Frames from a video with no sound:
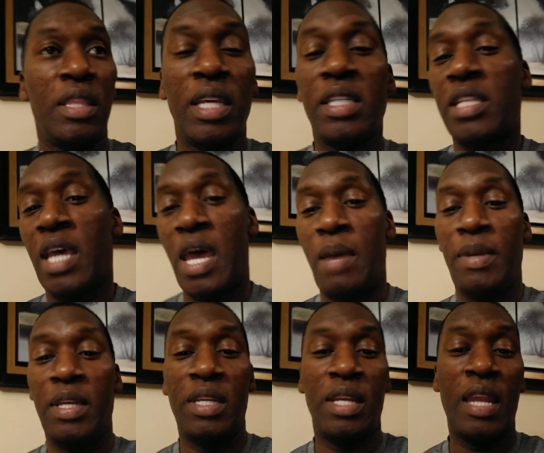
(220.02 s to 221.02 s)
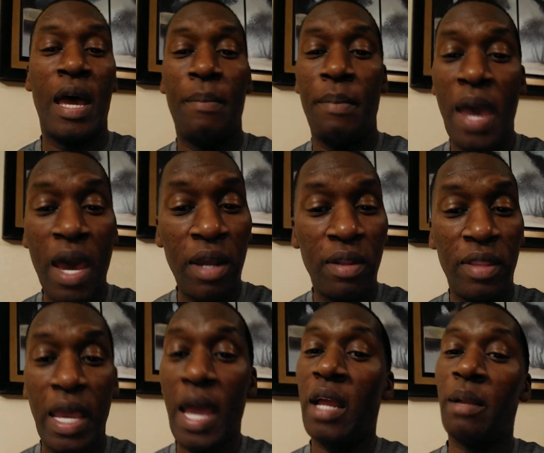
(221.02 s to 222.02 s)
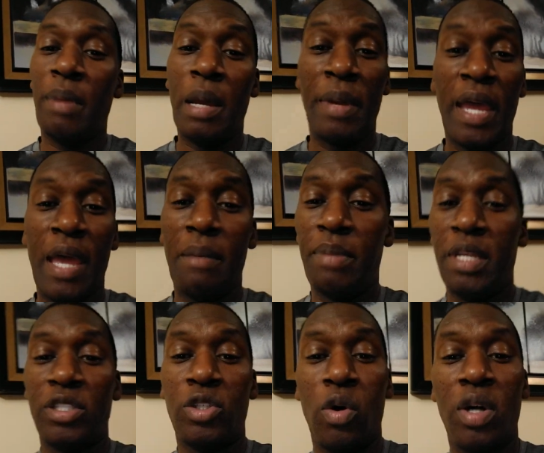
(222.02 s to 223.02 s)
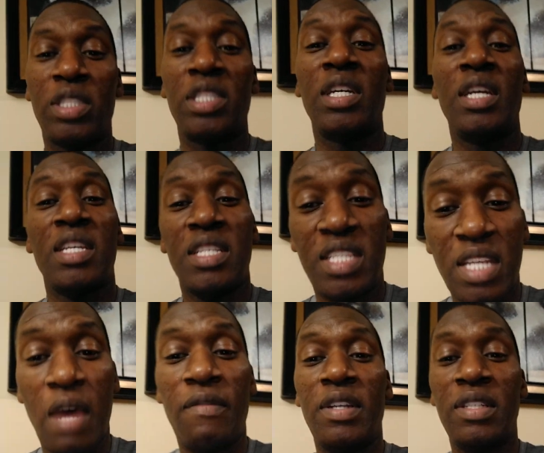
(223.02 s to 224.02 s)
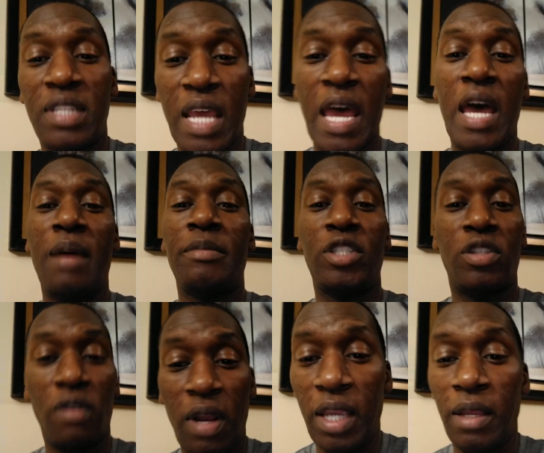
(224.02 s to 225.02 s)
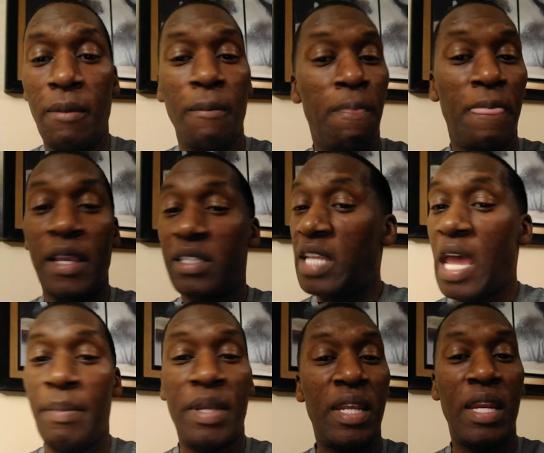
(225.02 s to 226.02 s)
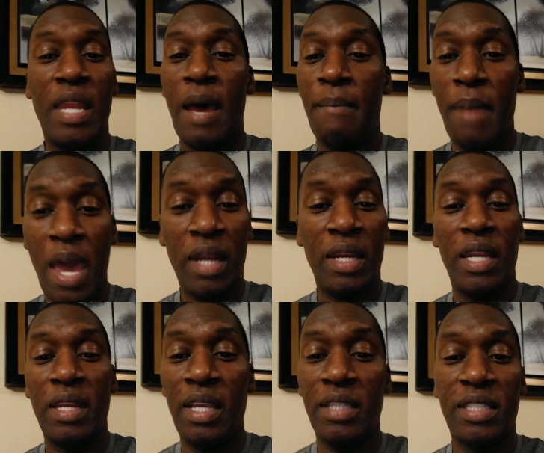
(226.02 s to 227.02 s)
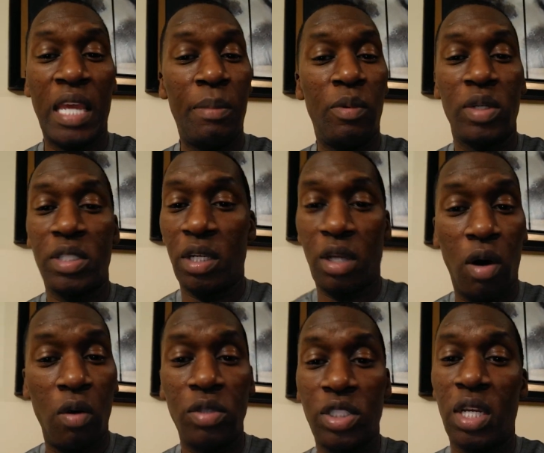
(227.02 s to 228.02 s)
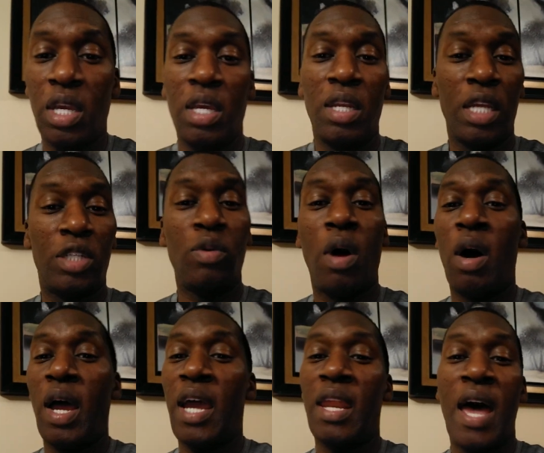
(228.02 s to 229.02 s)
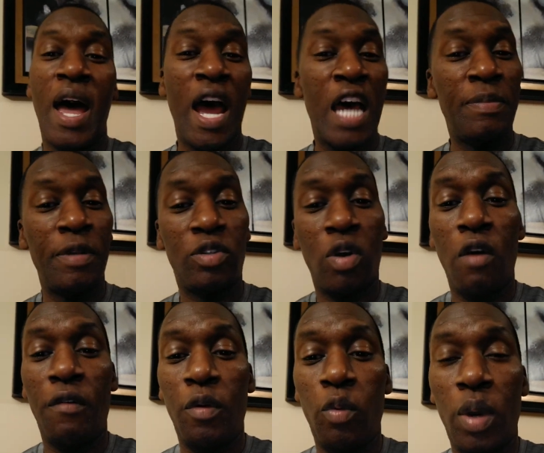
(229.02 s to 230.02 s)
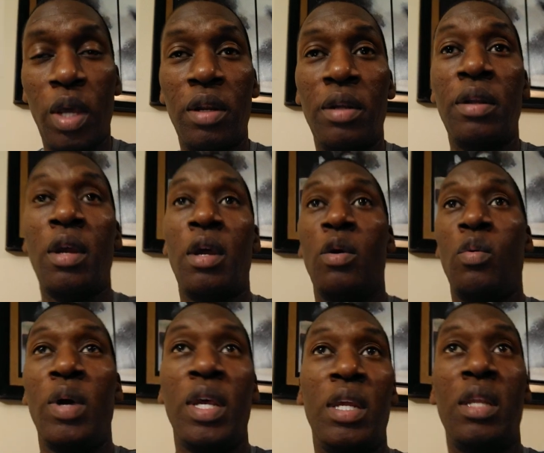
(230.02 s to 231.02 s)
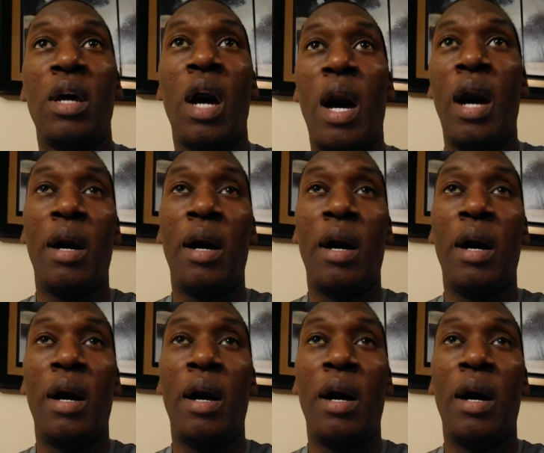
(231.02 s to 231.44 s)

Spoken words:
This time it did not matter that Alabama had beat Georgia 7 times straight. This time it did not matter that Nick Saban was the coach, that you all had the Heisman Trophy winning